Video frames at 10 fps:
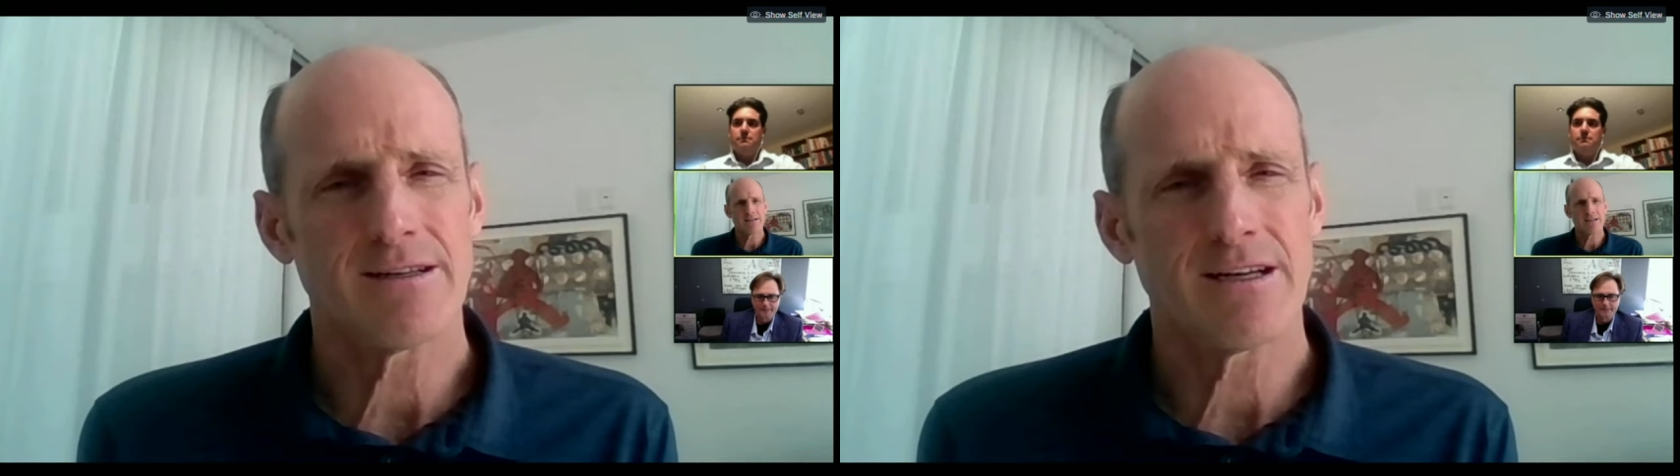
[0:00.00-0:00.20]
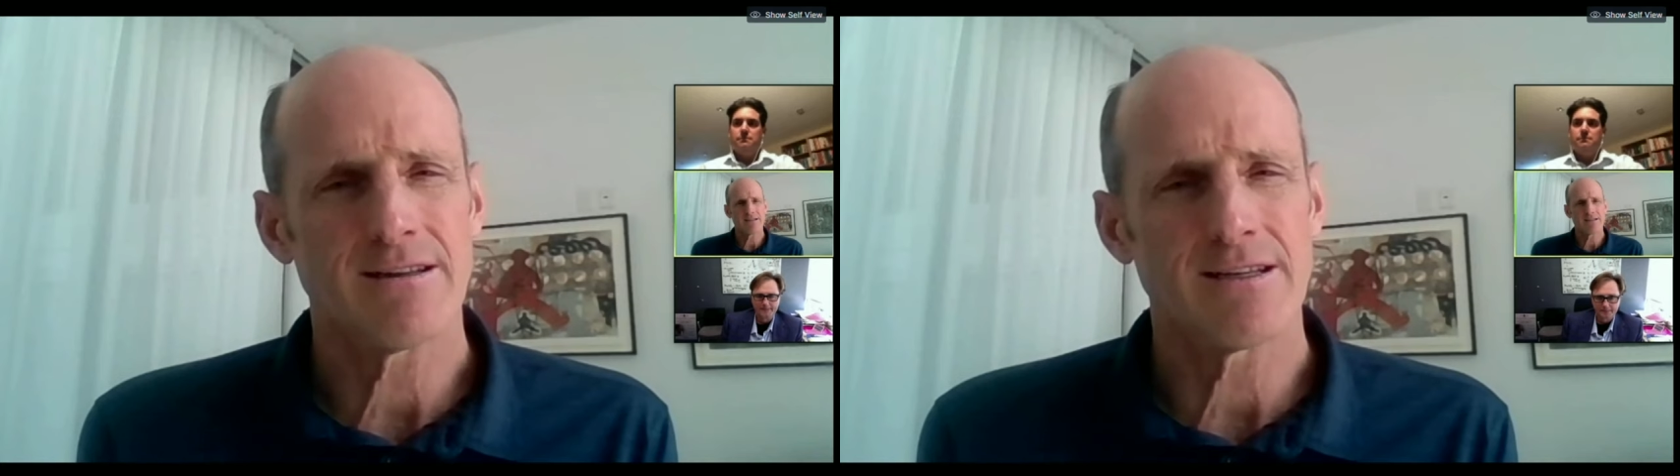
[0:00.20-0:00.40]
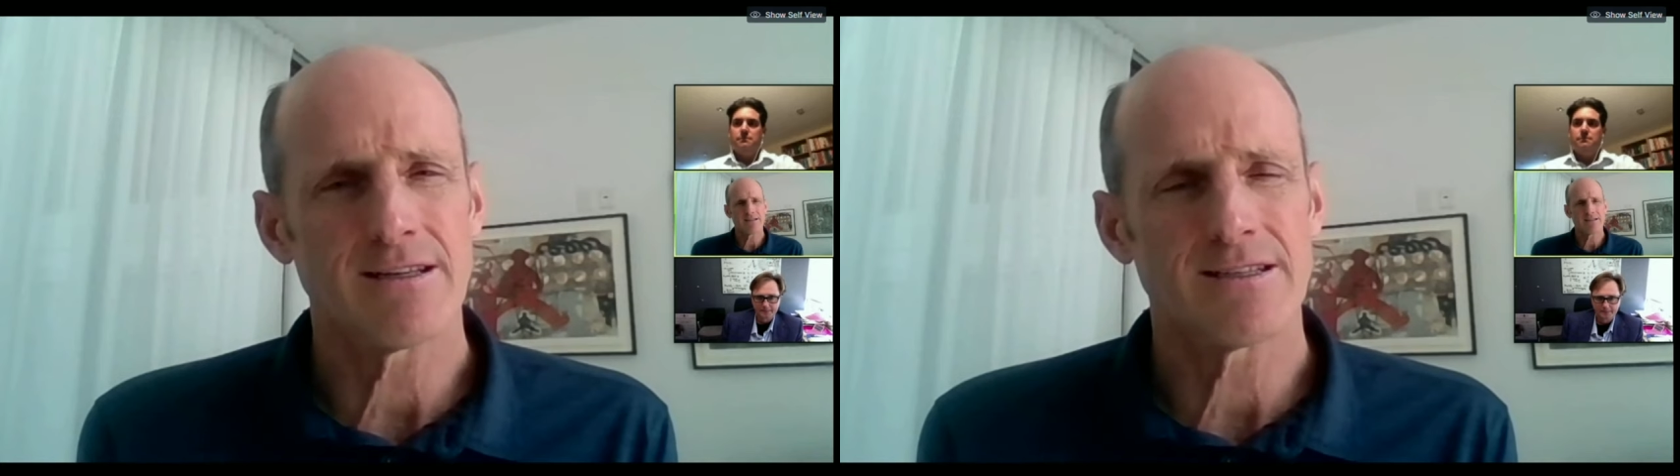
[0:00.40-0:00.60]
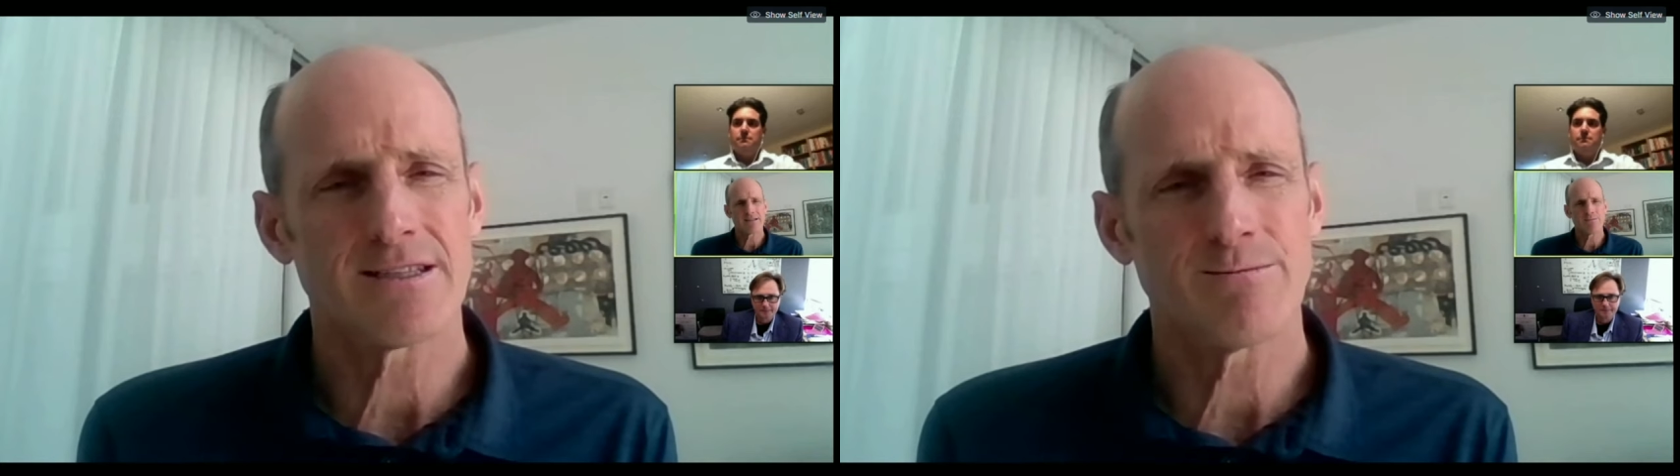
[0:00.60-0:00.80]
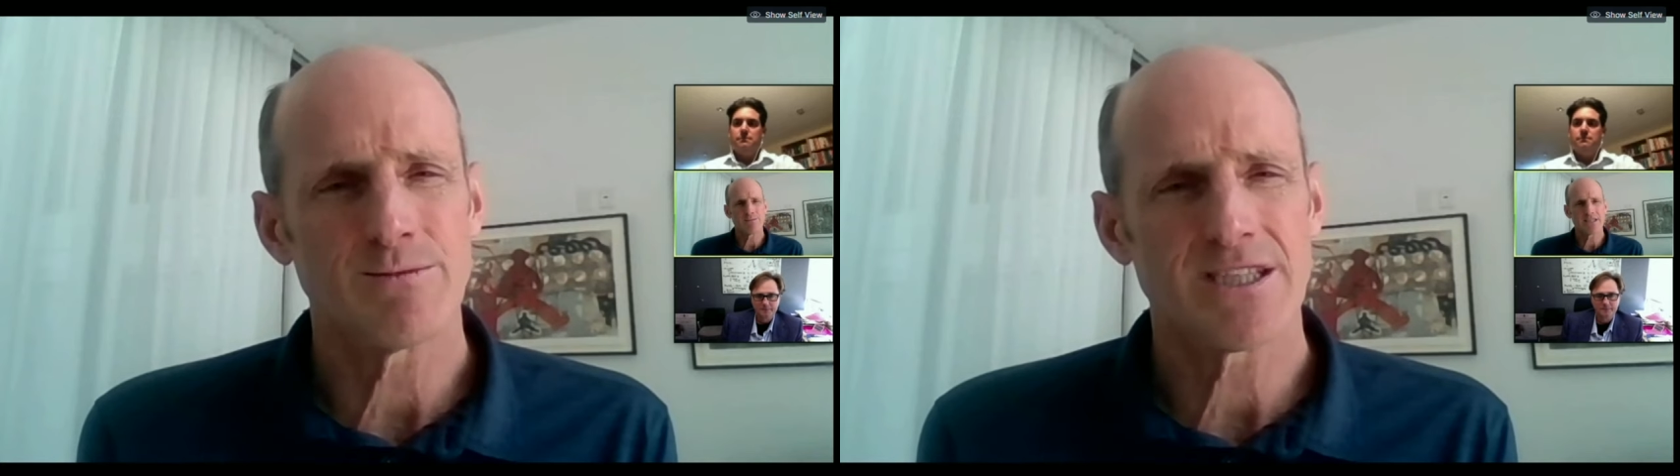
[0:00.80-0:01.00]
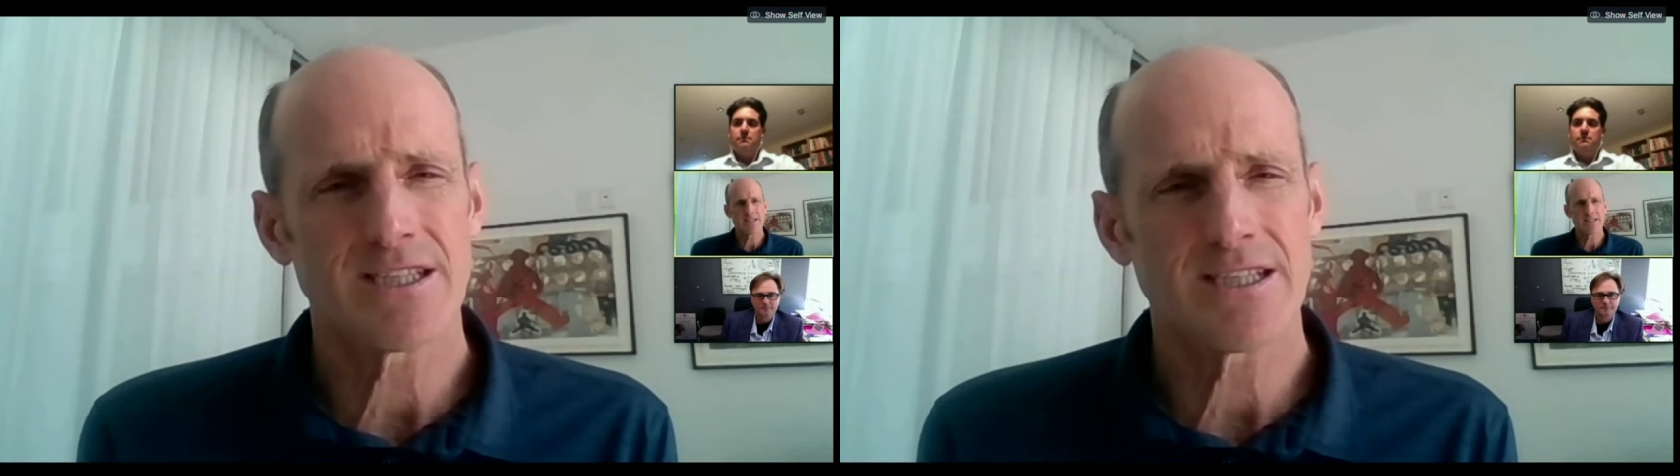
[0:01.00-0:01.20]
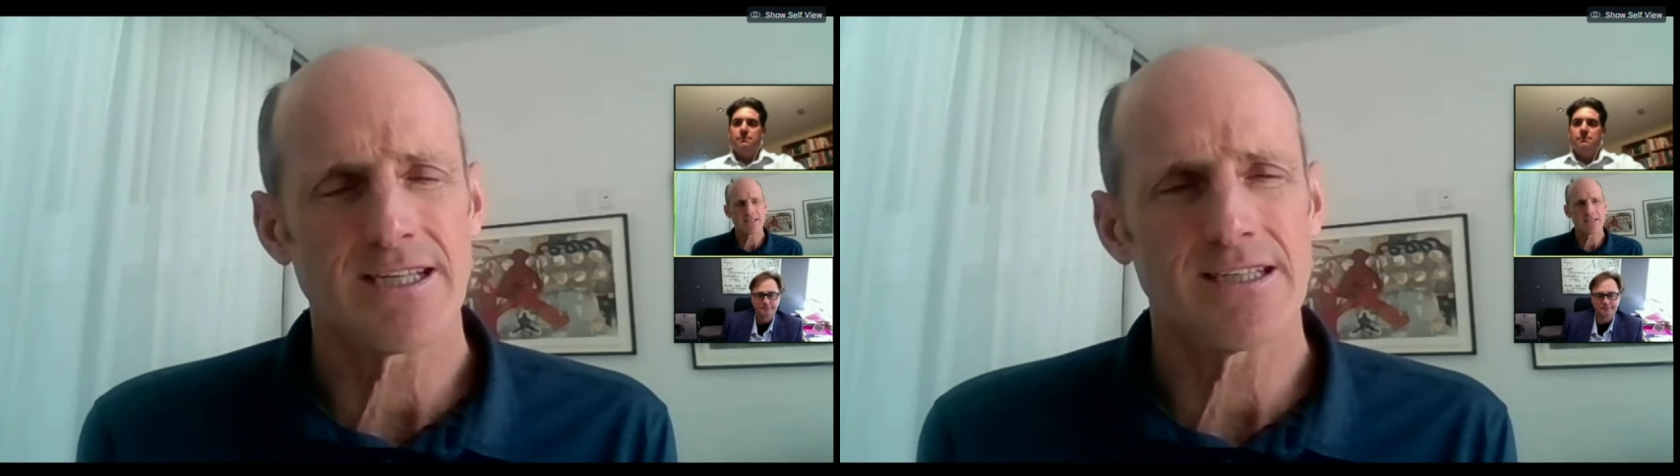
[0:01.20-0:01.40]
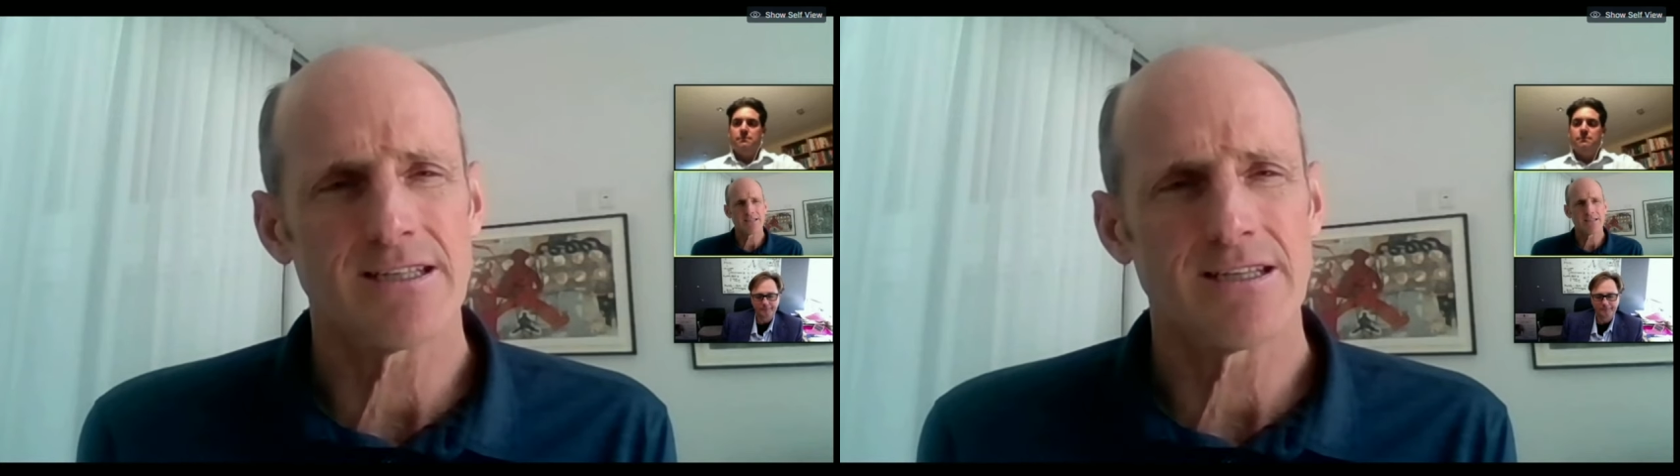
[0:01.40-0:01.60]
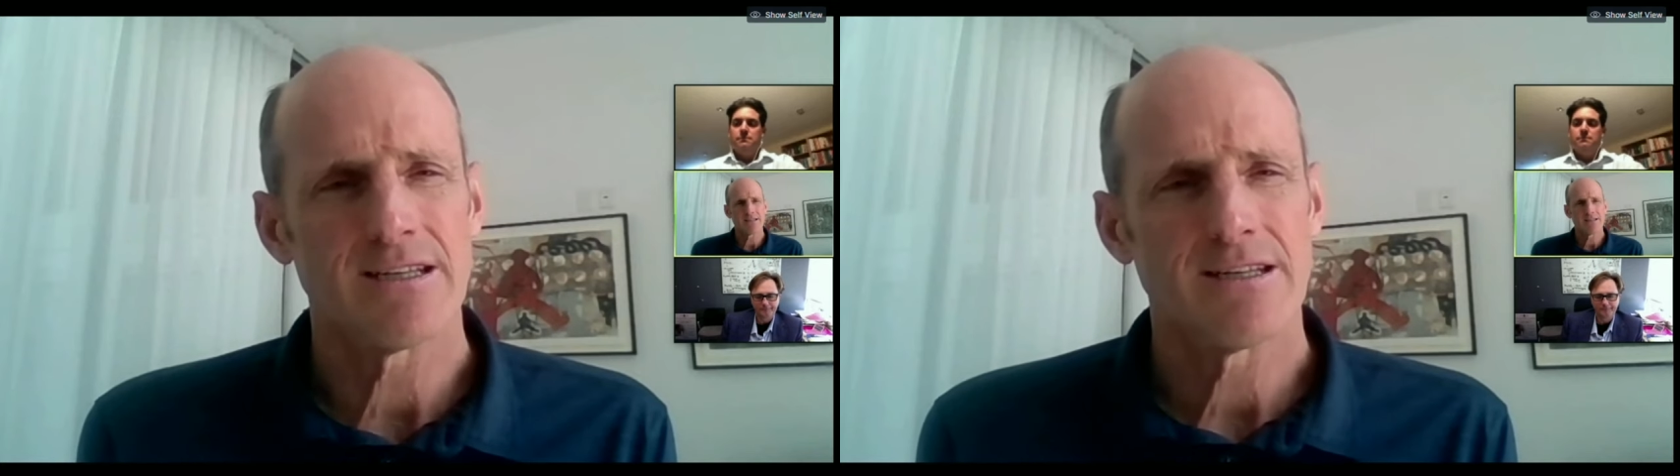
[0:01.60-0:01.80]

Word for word: I think it's a mistake